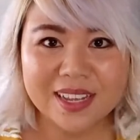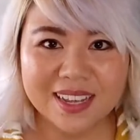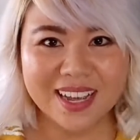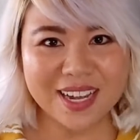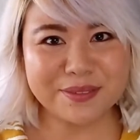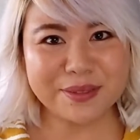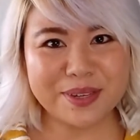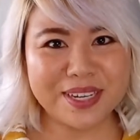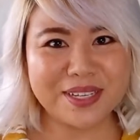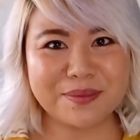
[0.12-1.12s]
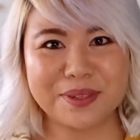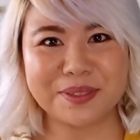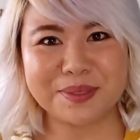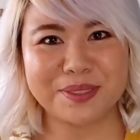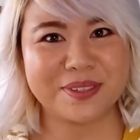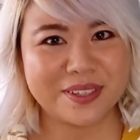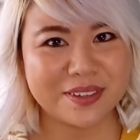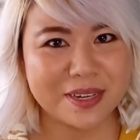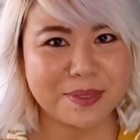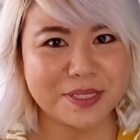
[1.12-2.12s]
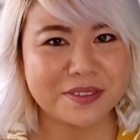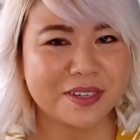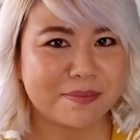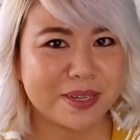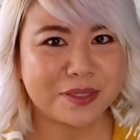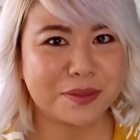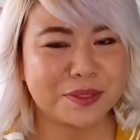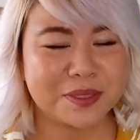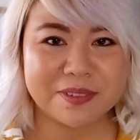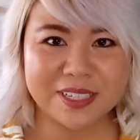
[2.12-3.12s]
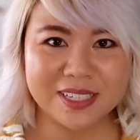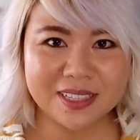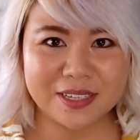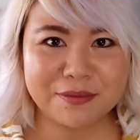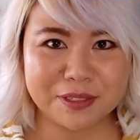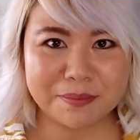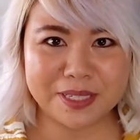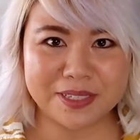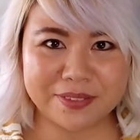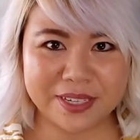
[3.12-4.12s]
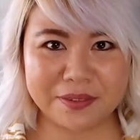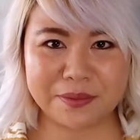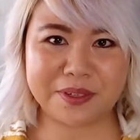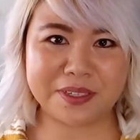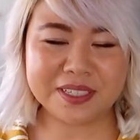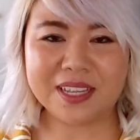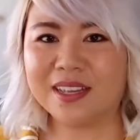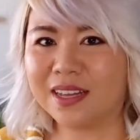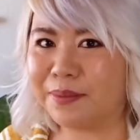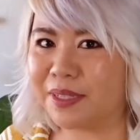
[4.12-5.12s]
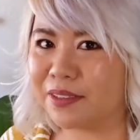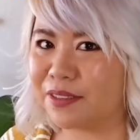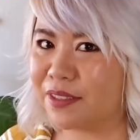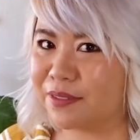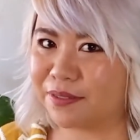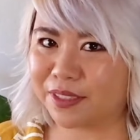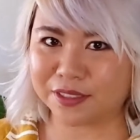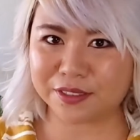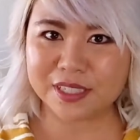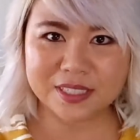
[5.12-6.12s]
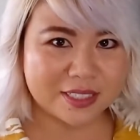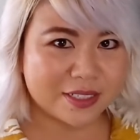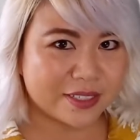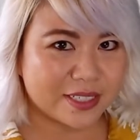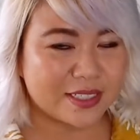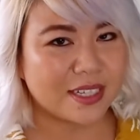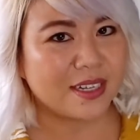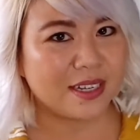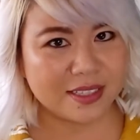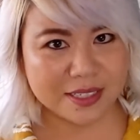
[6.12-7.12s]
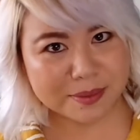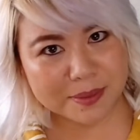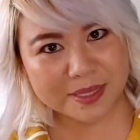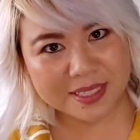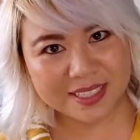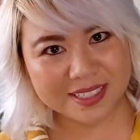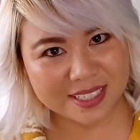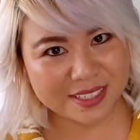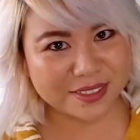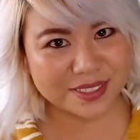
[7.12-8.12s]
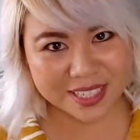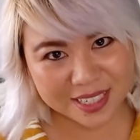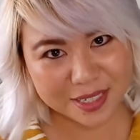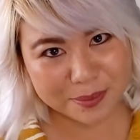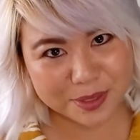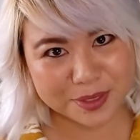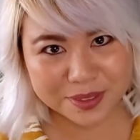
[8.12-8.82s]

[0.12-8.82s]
Hi everyone, welcome to another episode of My Wholesome Writing Life with me, Hoang. I'm the author of the Girl Giant series and the upcoming Hidden Tales, and I'm also a